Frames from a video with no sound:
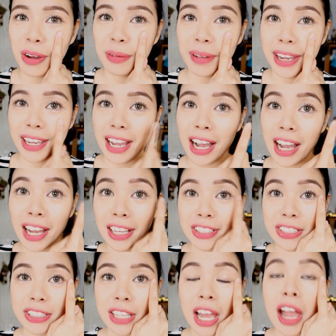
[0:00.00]
Oh my
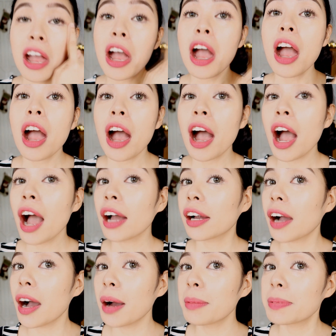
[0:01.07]
gosh,
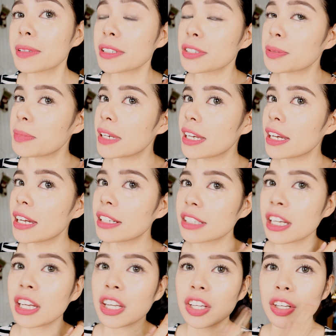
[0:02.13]
accomplishment!